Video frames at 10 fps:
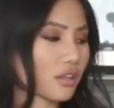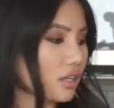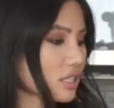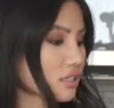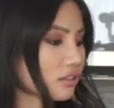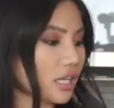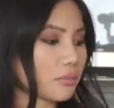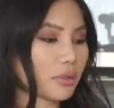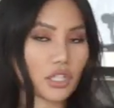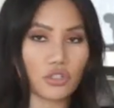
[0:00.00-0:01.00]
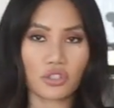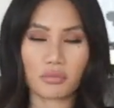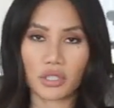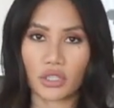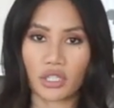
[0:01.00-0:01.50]
label you should
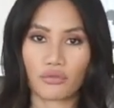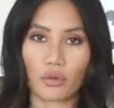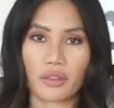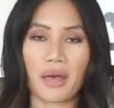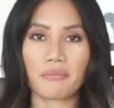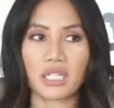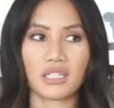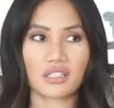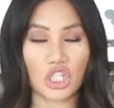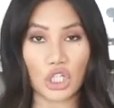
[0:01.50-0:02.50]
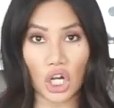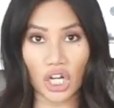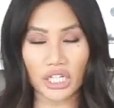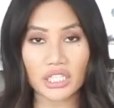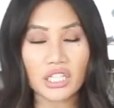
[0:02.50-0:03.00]
be looking for. That means
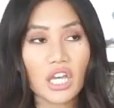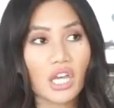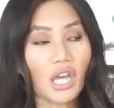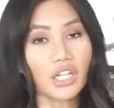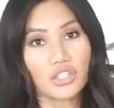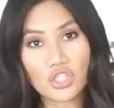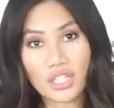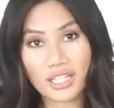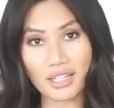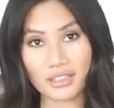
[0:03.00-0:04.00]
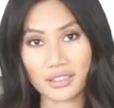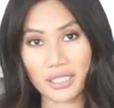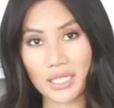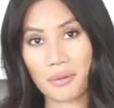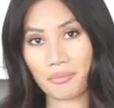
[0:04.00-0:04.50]

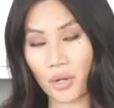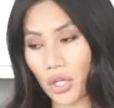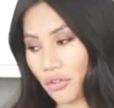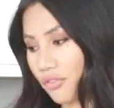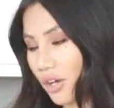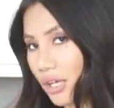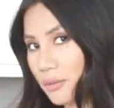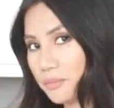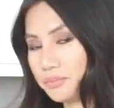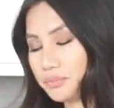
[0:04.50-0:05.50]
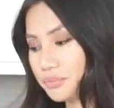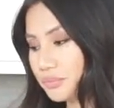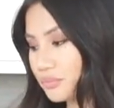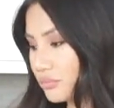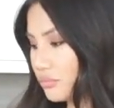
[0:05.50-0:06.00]
non-genetically modified.
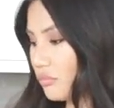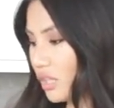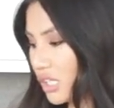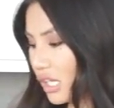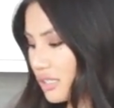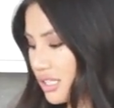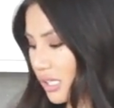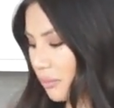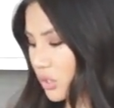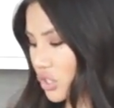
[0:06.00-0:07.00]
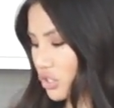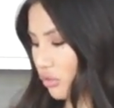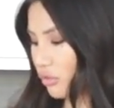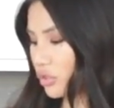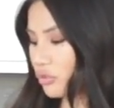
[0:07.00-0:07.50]
Next thing I'm going to
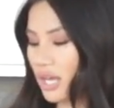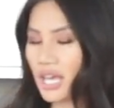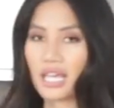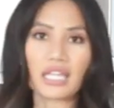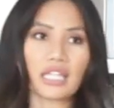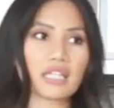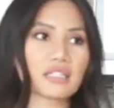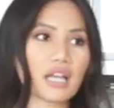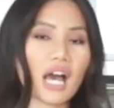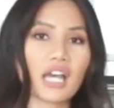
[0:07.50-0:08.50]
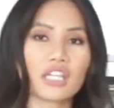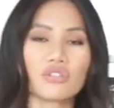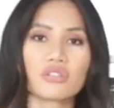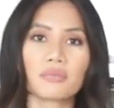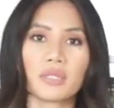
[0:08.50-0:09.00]
show you is I
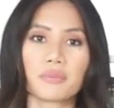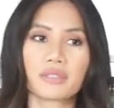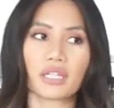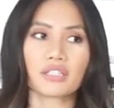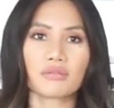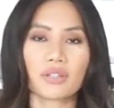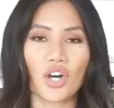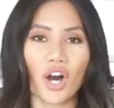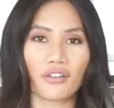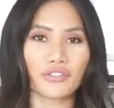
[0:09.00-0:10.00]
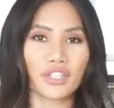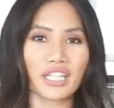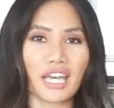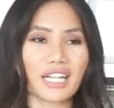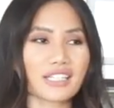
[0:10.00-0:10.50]
used to be obsessed with
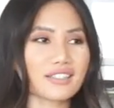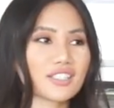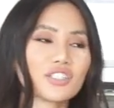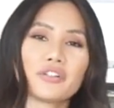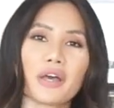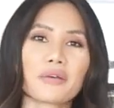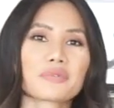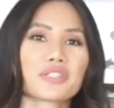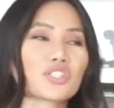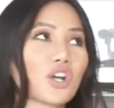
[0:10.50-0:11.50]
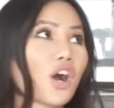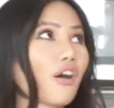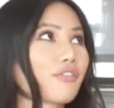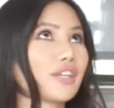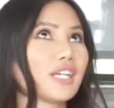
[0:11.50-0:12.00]
coffee, and I still am such a
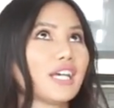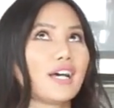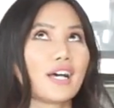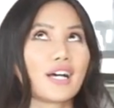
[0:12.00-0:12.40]
coffee